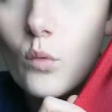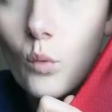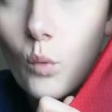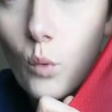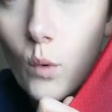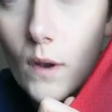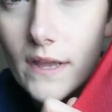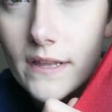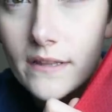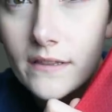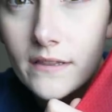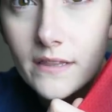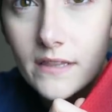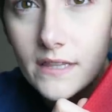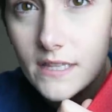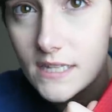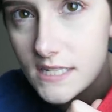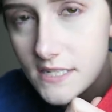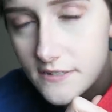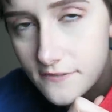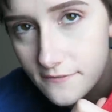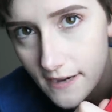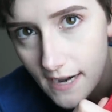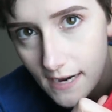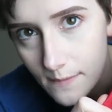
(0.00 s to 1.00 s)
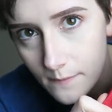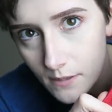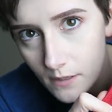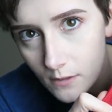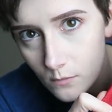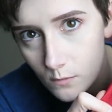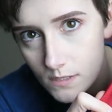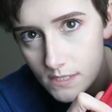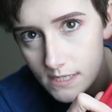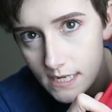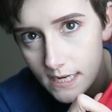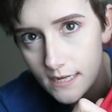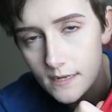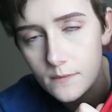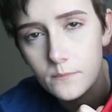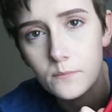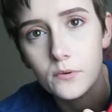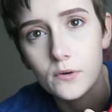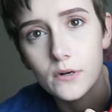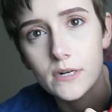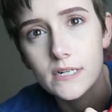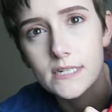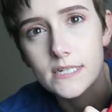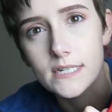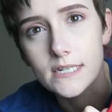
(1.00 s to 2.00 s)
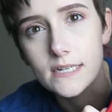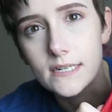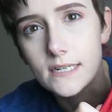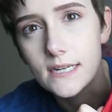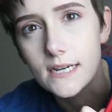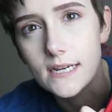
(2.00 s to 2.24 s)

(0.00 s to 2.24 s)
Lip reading: When this fabric was getting printed,